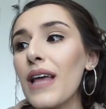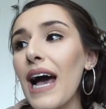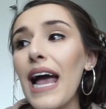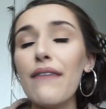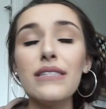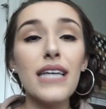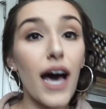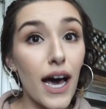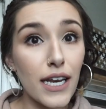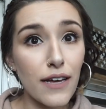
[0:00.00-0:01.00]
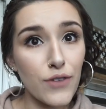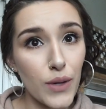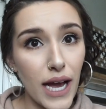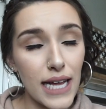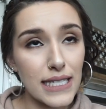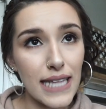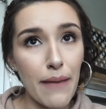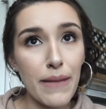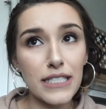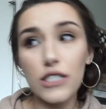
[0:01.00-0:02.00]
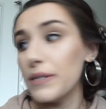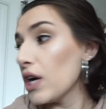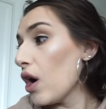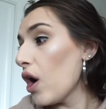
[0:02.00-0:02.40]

I have a ton of you guys that message me